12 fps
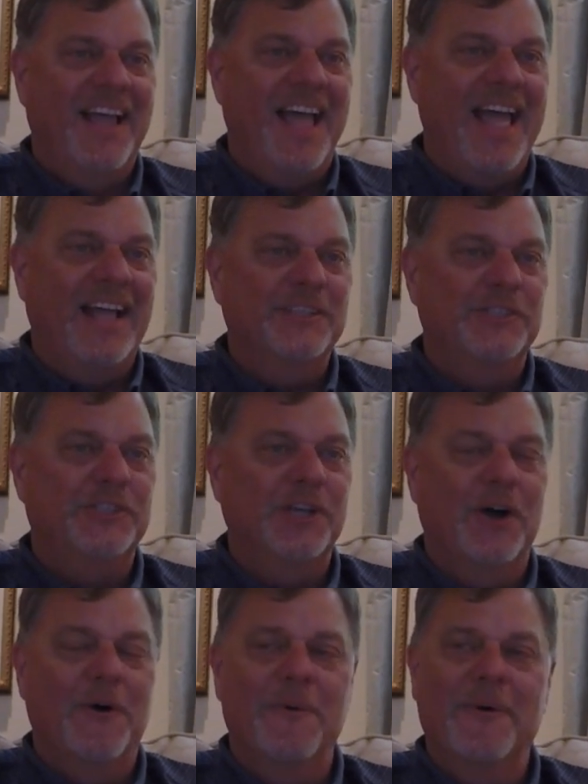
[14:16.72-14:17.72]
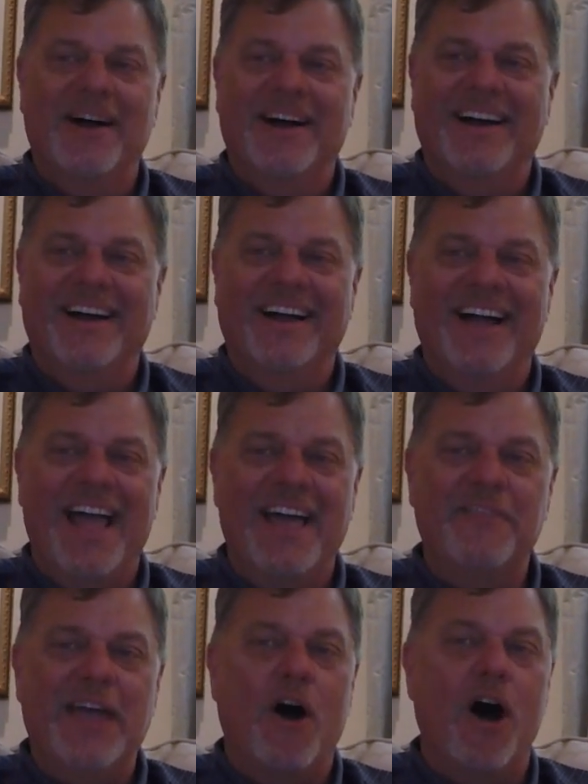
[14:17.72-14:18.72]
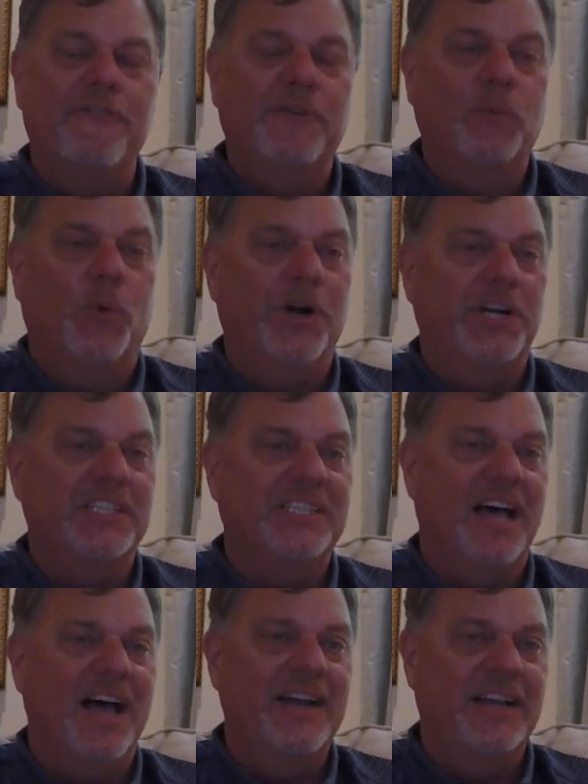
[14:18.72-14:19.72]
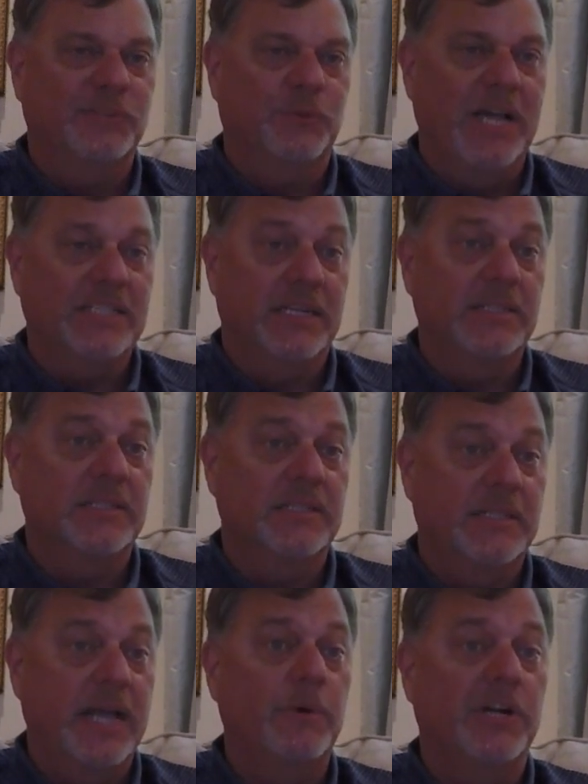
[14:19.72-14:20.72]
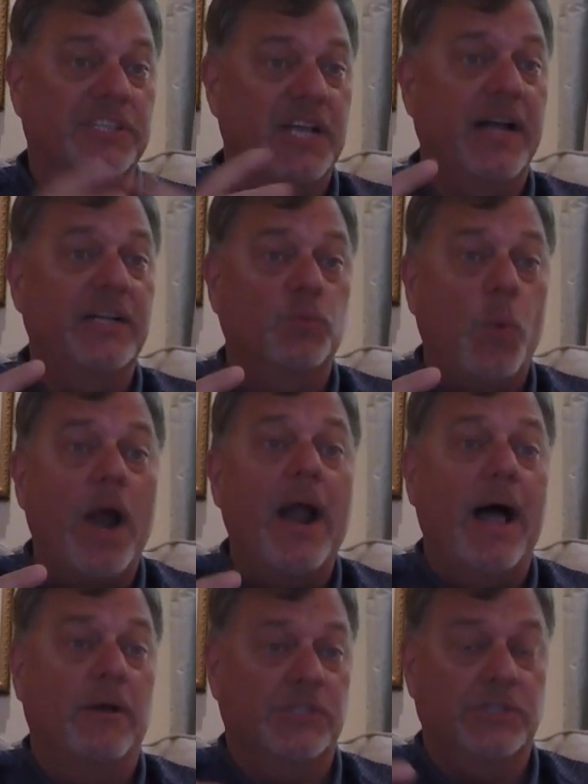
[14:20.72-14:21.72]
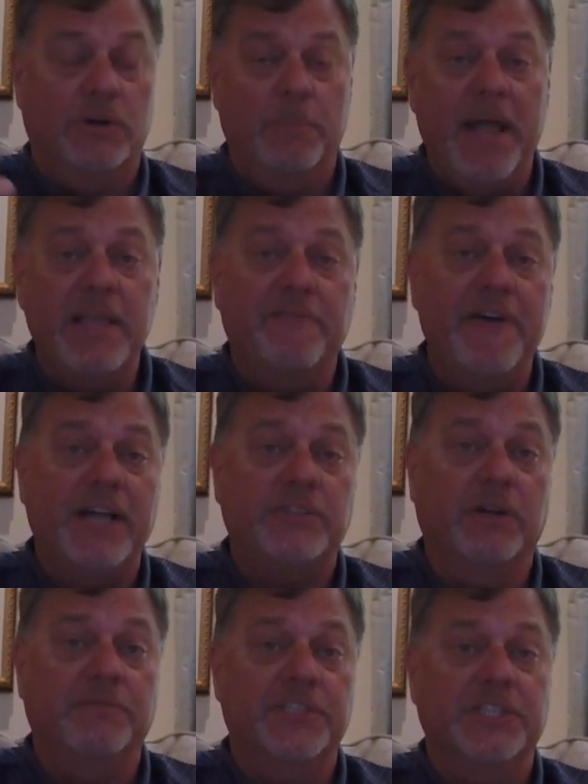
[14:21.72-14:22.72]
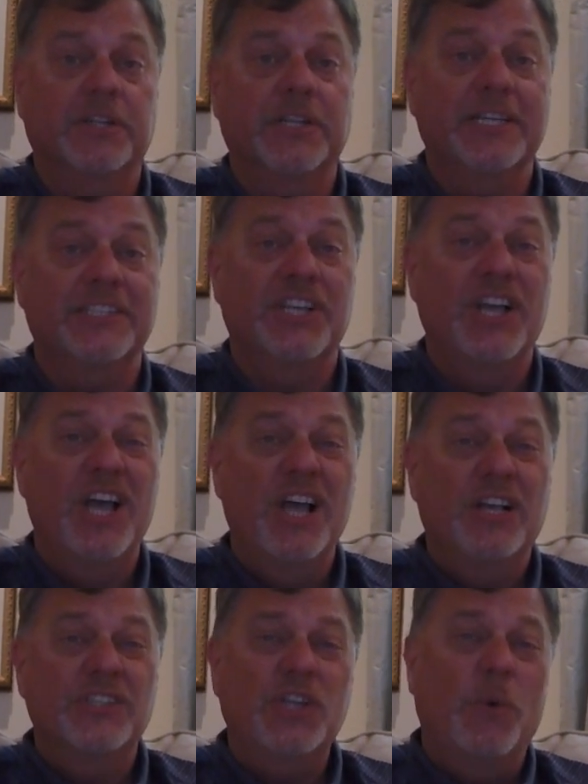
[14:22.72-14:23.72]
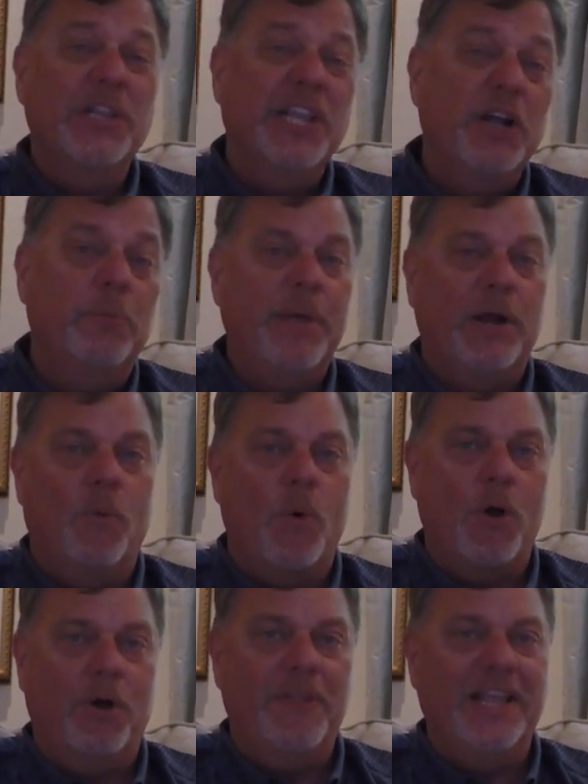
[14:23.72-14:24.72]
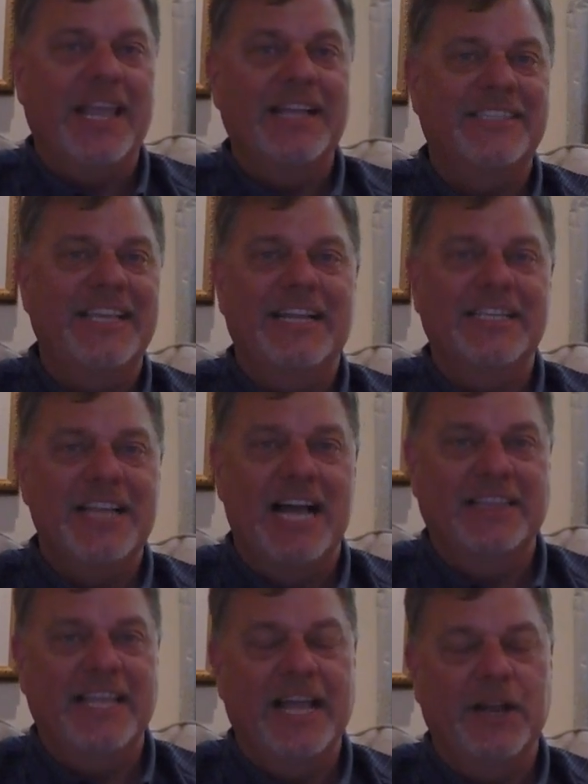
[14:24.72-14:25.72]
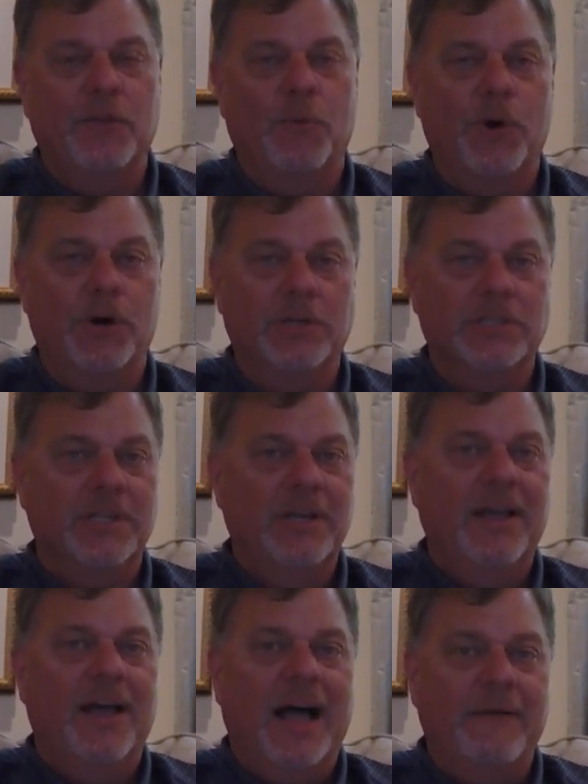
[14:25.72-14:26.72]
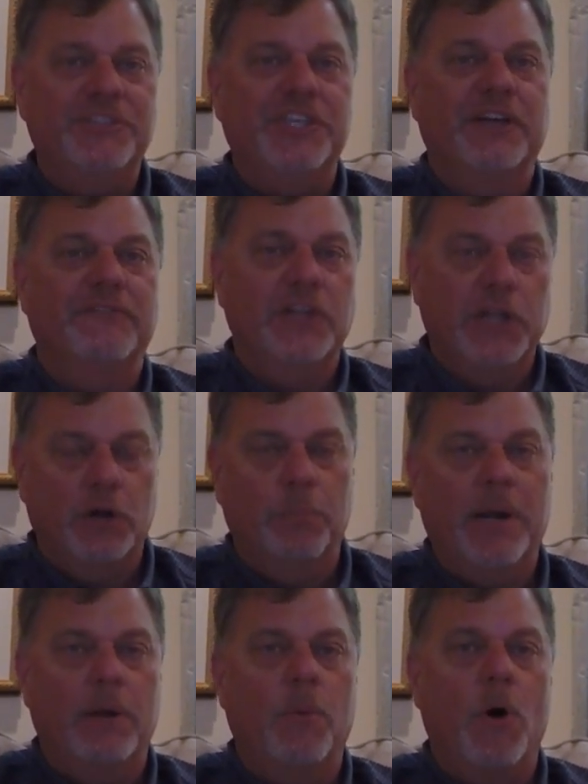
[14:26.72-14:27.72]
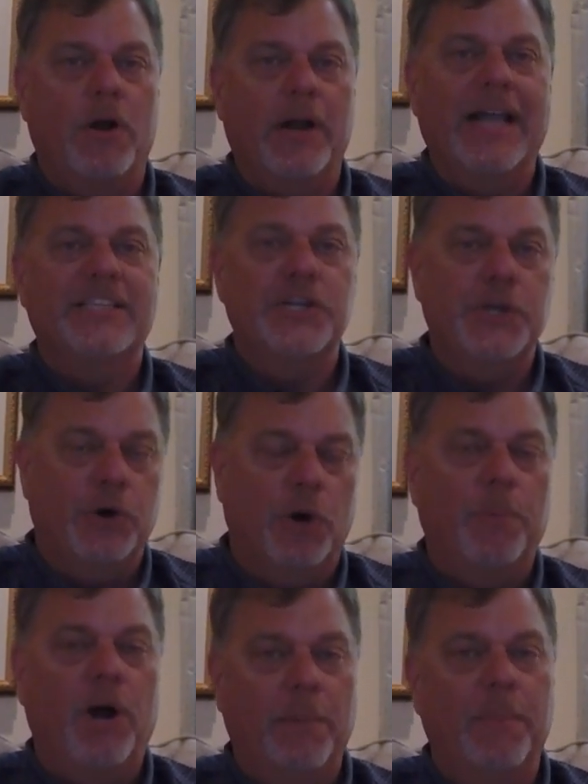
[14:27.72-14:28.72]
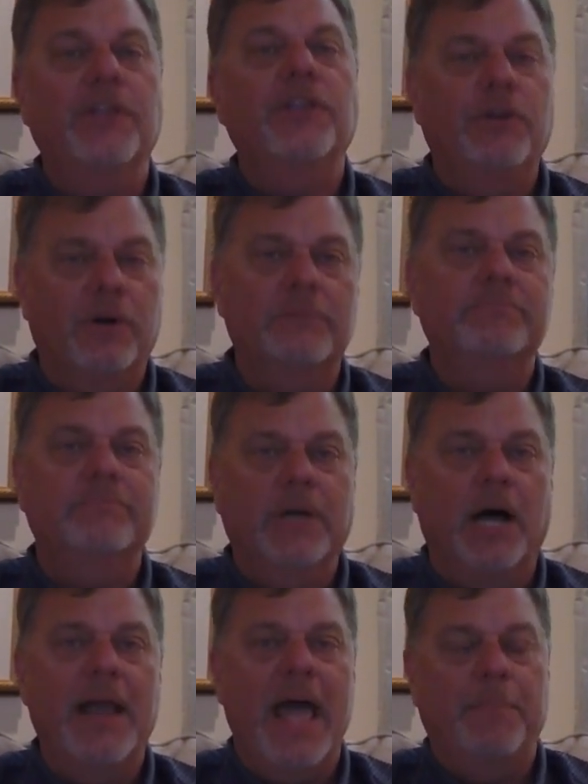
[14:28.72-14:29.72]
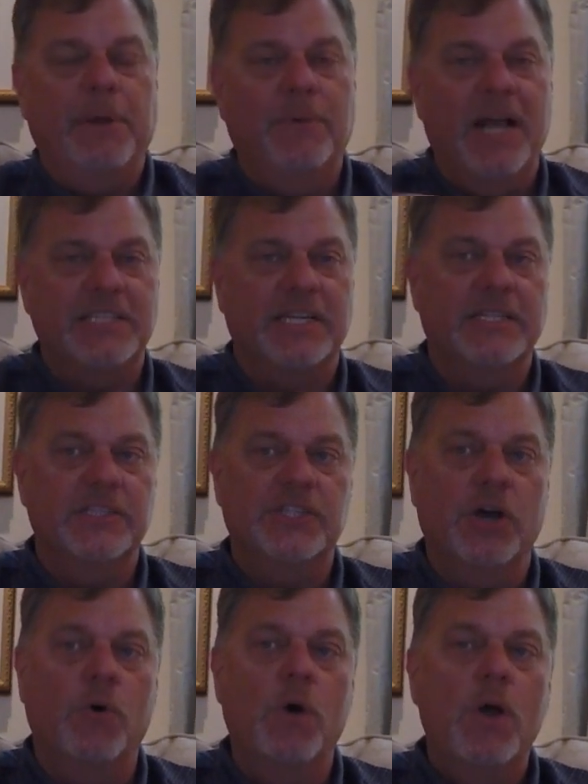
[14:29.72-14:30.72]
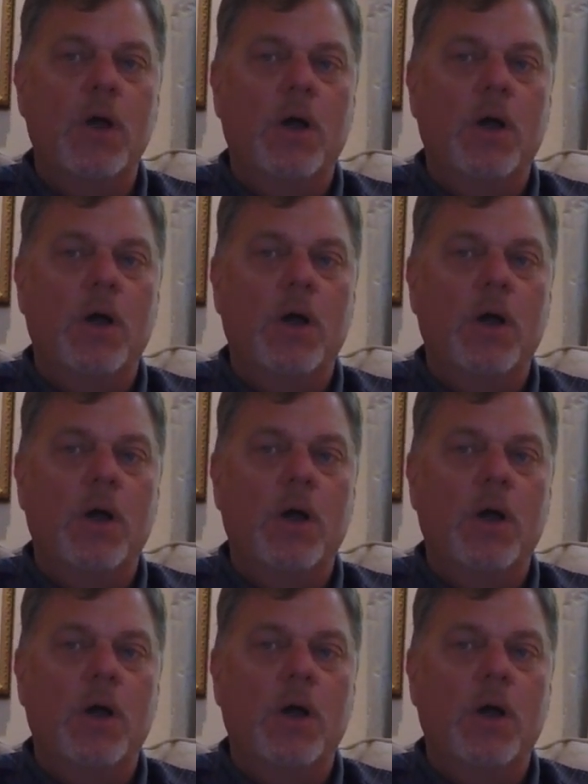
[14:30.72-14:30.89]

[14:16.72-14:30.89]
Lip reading: And so, and they often weren't designed as residences. They were designed as warehouses or manufacturing facilities. So a little bit of water that gets in is not the end of the world. Obviously, if a little bit of water gets into your apartment, you're an unhappy resident. So